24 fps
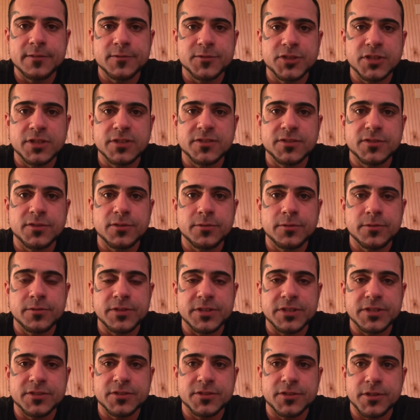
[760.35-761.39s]
If she's doing
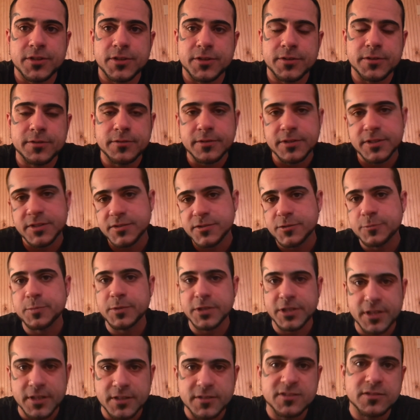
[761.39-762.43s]
this to you, it's
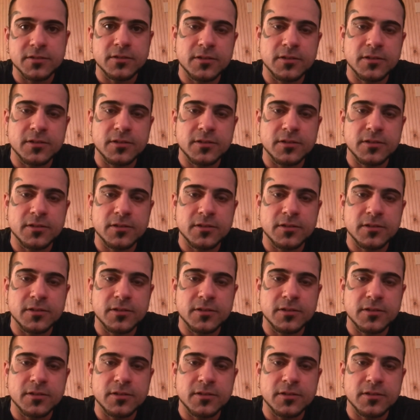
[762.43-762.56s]
because